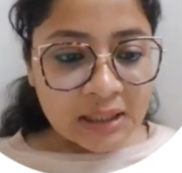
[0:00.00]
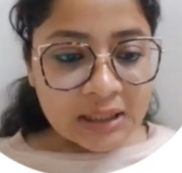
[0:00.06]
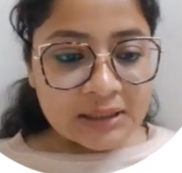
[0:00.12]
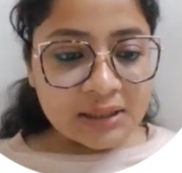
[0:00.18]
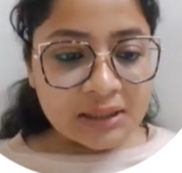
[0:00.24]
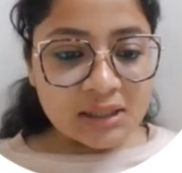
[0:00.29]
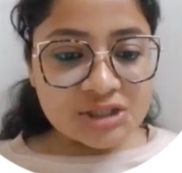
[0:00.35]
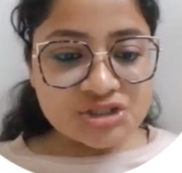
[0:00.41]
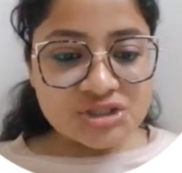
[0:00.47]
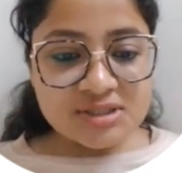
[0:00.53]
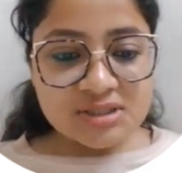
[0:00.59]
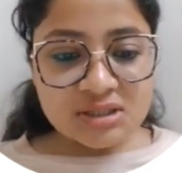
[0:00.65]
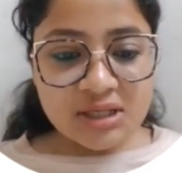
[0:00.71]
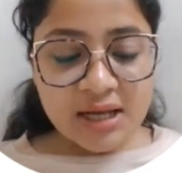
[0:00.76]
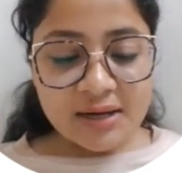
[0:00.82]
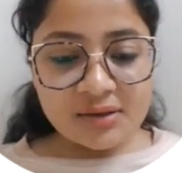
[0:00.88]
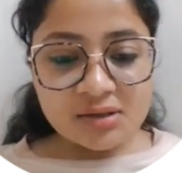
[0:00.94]
Ridges
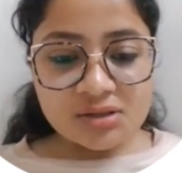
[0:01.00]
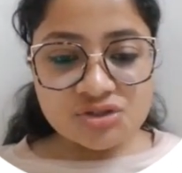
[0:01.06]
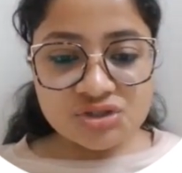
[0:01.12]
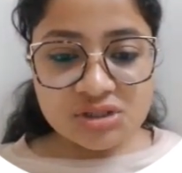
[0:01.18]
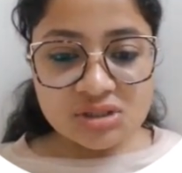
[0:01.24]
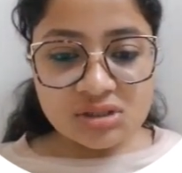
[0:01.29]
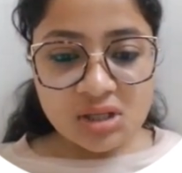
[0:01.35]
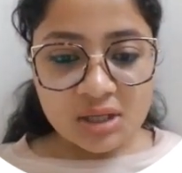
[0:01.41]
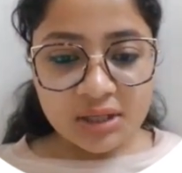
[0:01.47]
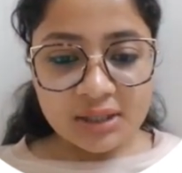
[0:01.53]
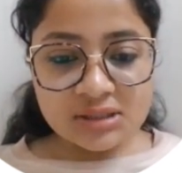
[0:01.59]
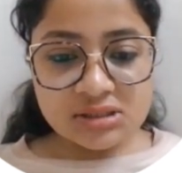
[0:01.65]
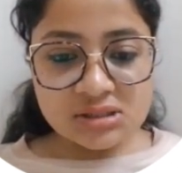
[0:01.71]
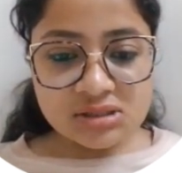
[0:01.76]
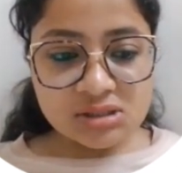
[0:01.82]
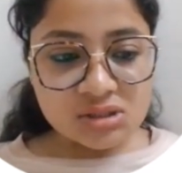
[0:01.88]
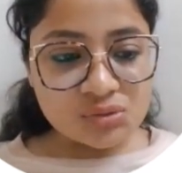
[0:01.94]
are arranged in
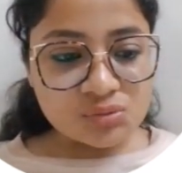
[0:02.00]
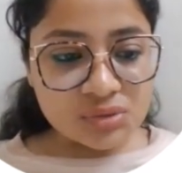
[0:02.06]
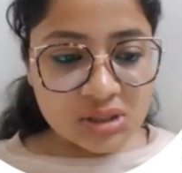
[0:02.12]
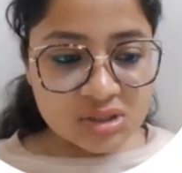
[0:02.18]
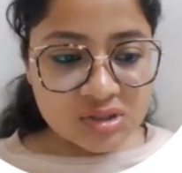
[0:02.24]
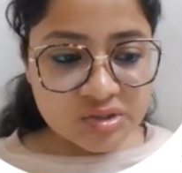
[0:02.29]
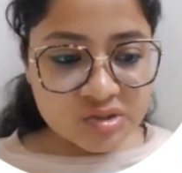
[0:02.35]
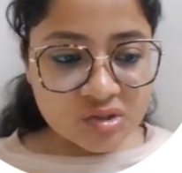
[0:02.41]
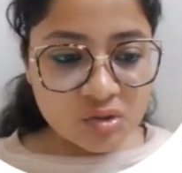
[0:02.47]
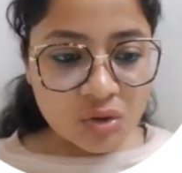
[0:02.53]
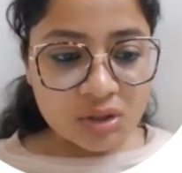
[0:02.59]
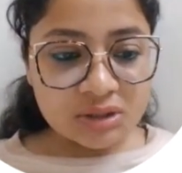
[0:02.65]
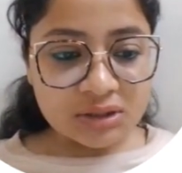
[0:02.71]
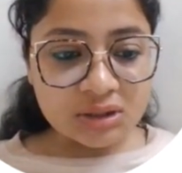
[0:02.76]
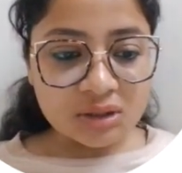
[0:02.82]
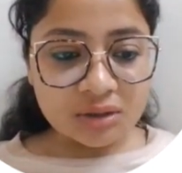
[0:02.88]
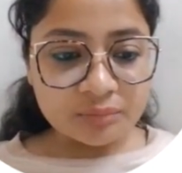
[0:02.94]
connected units
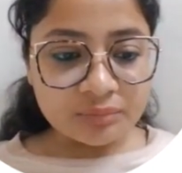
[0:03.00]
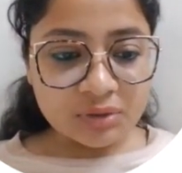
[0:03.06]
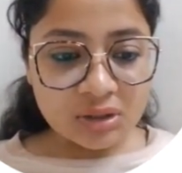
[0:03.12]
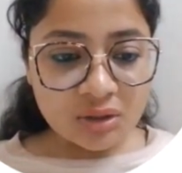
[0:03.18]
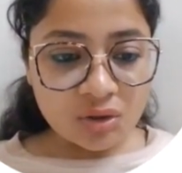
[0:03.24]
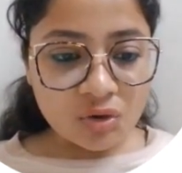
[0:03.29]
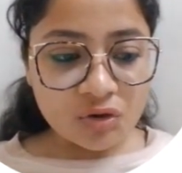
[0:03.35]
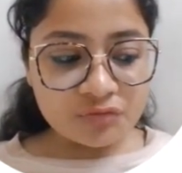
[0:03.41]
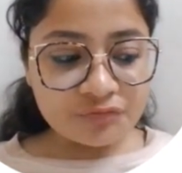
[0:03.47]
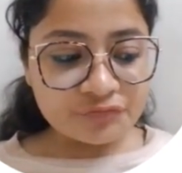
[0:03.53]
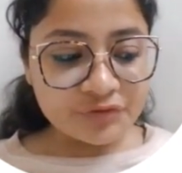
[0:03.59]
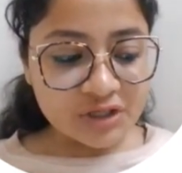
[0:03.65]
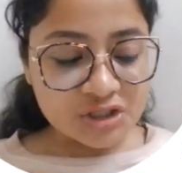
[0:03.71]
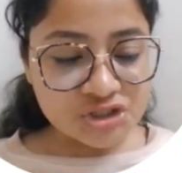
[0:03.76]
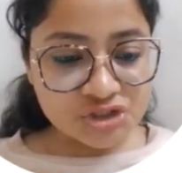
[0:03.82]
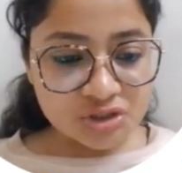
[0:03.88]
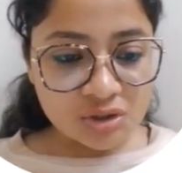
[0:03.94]
called dermal or
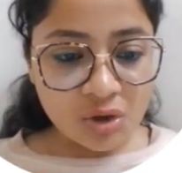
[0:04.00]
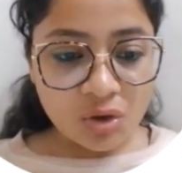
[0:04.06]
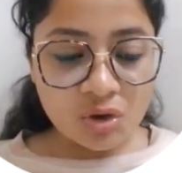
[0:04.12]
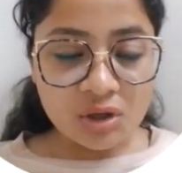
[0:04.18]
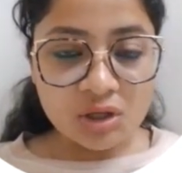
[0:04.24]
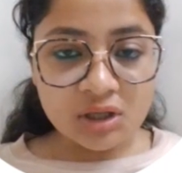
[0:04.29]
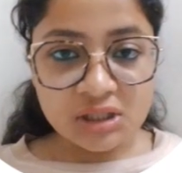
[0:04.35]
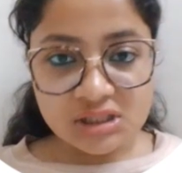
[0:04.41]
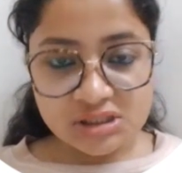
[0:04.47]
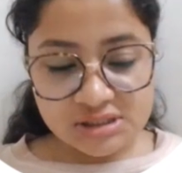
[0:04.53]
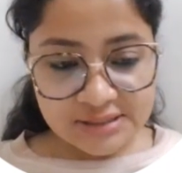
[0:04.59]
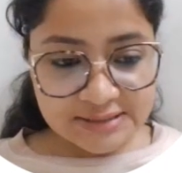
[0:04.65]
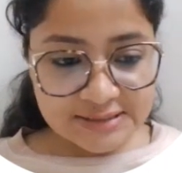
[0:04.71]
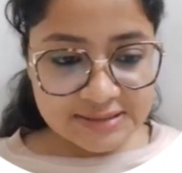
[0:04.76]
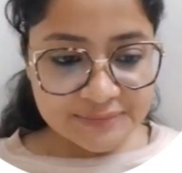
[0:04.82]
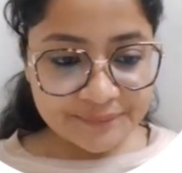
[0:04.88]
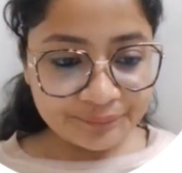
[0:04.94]
friction or
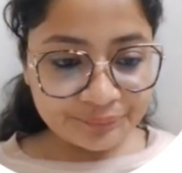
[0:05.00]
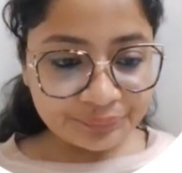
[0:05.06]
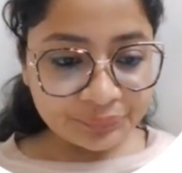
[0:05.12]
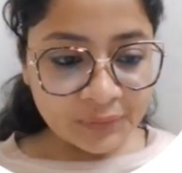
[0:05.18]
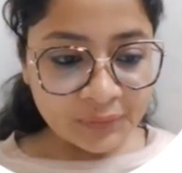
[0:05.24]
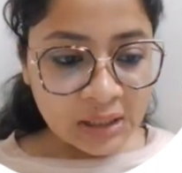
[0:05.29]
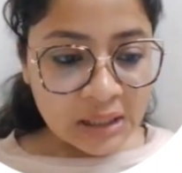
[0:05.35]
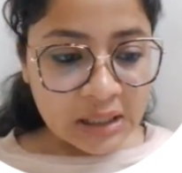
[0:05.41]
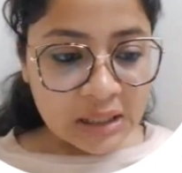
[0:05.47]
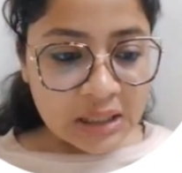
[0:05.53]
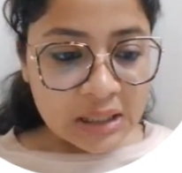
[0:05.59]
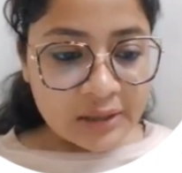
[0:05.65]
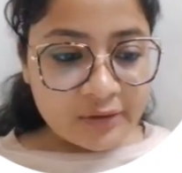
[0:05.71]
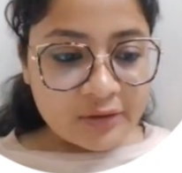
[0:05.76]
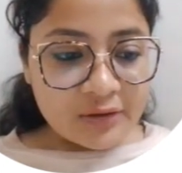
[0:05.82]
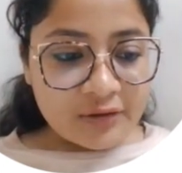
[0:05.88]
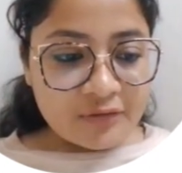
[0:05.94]
ridges.
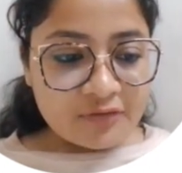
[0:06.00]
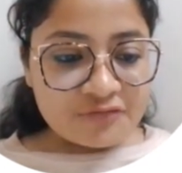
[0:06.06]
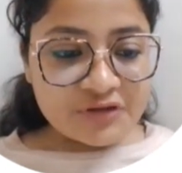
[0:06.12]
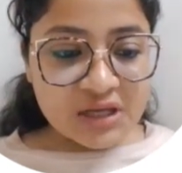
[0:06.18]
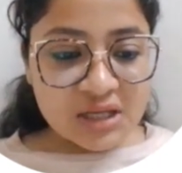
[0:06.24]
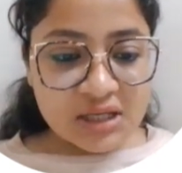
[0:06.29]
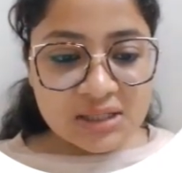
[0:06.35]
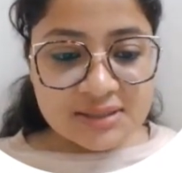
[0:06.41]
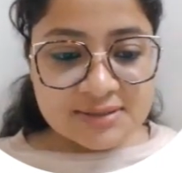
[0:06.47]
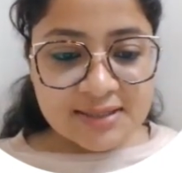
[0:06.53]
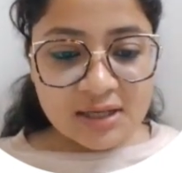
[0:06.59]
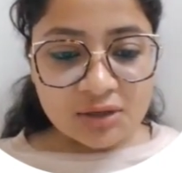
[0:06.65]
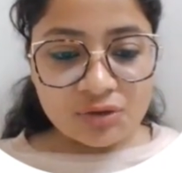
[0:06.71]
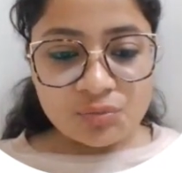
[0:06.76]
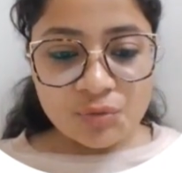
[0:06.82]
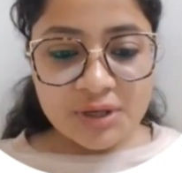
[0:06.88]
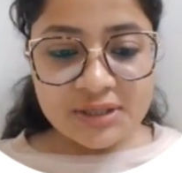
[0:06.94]
Fingers
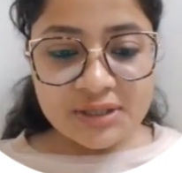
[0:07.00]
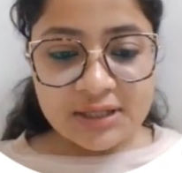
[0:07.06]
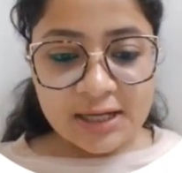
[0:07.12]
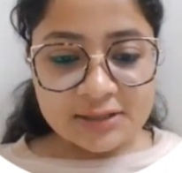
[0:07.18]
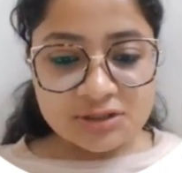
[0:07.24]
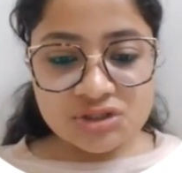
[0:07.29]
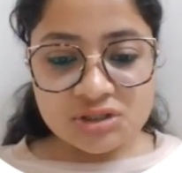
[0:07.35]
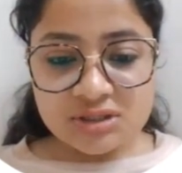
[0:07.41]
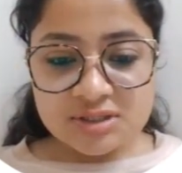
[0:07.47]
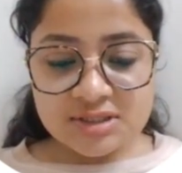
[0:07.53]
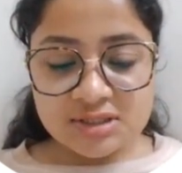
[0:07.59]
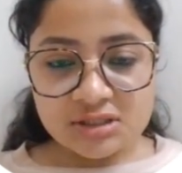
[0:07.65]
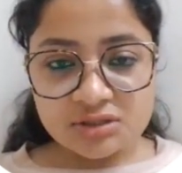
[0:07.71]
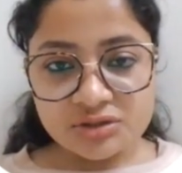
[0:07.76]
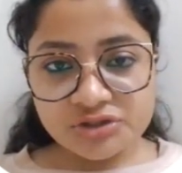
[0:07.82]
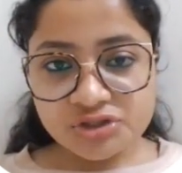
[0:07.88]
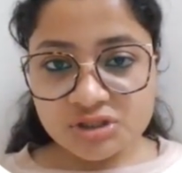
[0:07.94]
accumulate natural
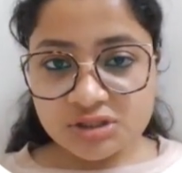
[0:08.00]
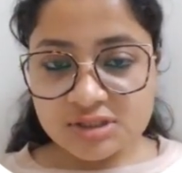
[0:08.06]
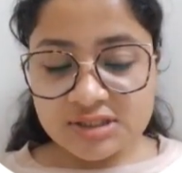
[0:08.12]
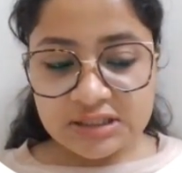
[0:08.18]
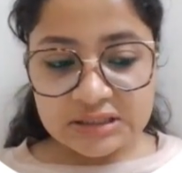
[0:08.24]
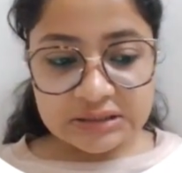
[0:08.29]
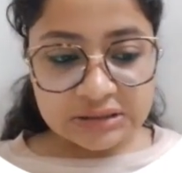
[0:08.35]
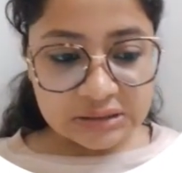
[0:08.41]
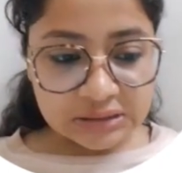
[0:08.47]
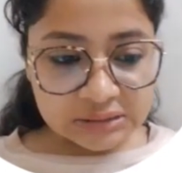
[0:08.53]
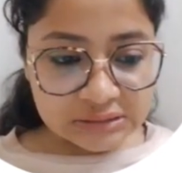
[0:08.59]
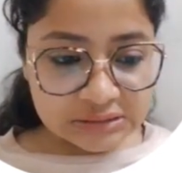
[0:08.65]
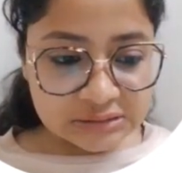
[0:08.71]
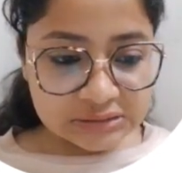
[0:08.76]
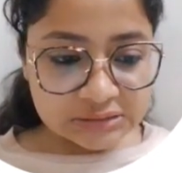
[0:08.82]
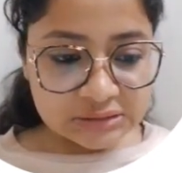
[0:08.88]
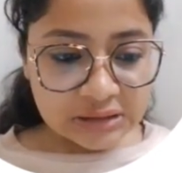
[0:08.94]
secretions and
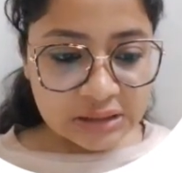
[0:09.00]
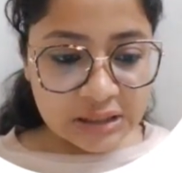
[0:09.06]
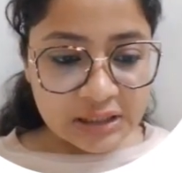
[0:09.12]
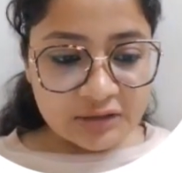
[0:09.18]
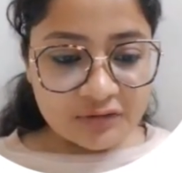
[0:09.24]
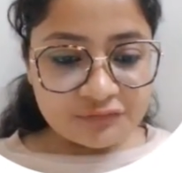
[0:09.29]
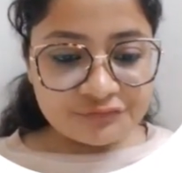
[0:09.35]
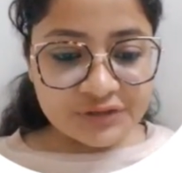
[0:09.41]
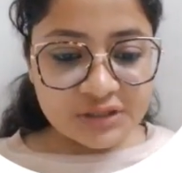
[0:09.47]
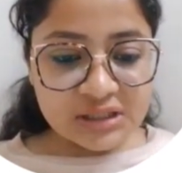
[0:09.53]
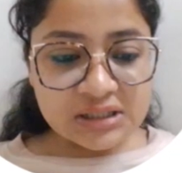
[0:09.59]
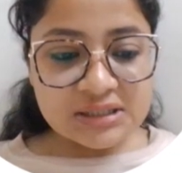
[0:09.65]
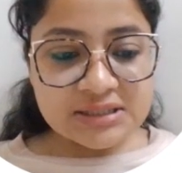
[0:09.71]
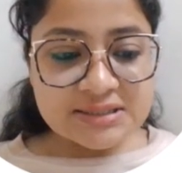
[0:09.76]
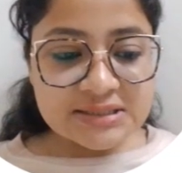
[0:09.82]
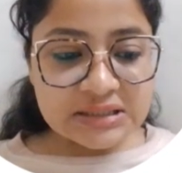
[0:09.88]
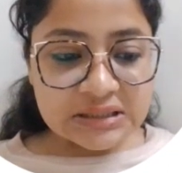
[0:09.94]
dirt.
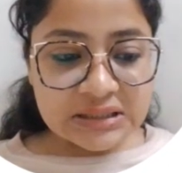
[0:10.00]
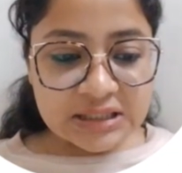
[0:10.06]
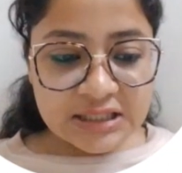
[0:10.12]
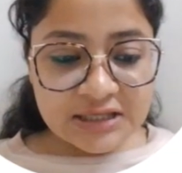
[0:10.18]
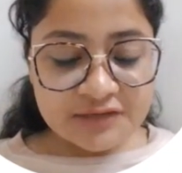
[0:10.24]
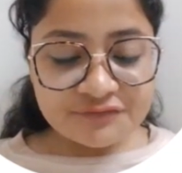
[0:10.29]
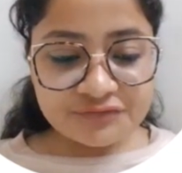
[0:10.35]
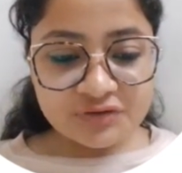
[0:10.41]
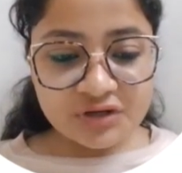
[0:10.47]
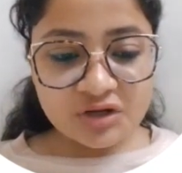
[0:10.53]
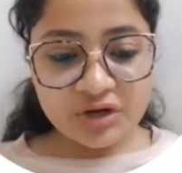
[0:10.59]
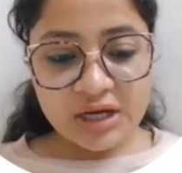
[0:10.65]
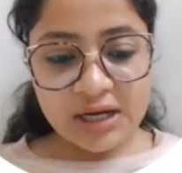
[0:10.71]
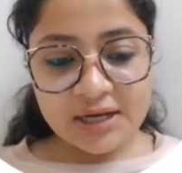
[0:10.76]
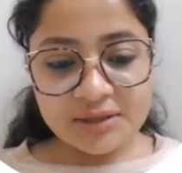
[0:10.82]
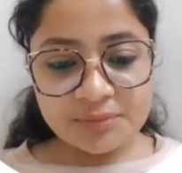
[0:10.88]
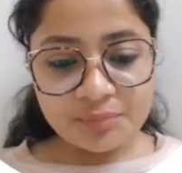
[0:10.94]
Fingers
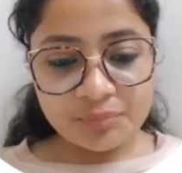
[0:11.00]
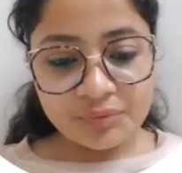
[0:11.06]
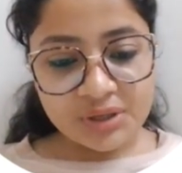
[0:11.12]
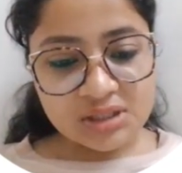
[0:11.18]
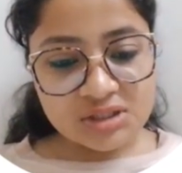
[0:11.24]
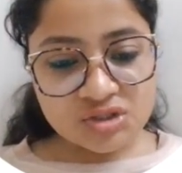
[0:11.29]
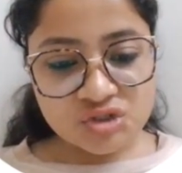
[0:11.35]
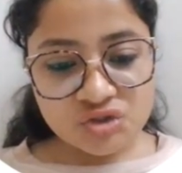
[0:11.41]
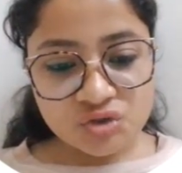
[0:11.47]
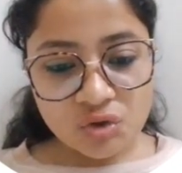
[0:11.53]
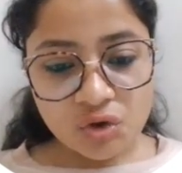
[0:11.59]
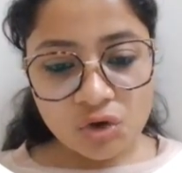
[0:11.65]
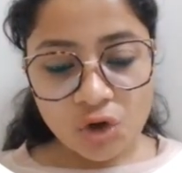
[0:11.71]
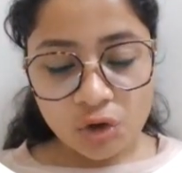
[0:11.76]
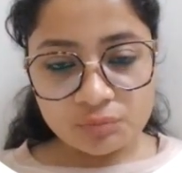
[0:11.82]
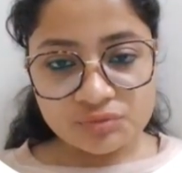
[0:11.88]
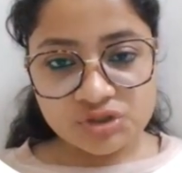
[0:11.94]
create prints
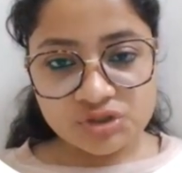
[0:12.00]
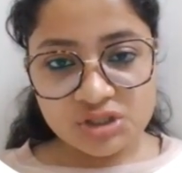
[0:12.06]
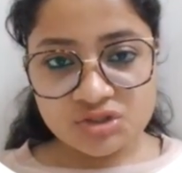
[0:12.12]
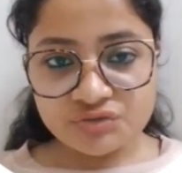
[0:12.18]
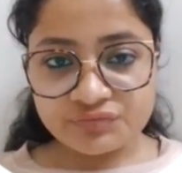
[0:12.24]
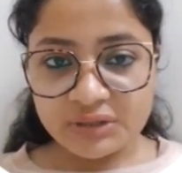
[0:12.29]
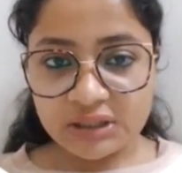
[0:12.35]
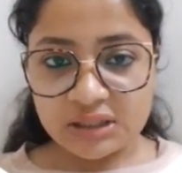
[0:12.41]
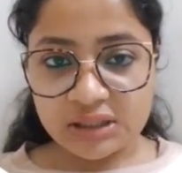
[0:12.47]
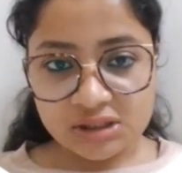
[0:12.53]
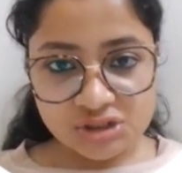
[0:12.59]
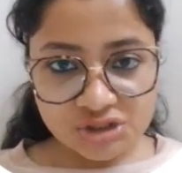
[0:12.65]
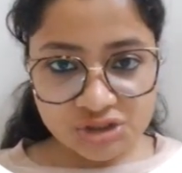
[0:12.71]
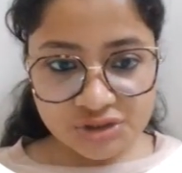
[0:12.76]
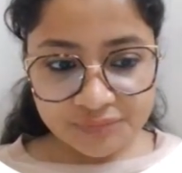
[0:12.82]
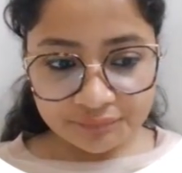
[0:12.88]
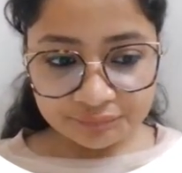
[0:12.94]
on objects we touch.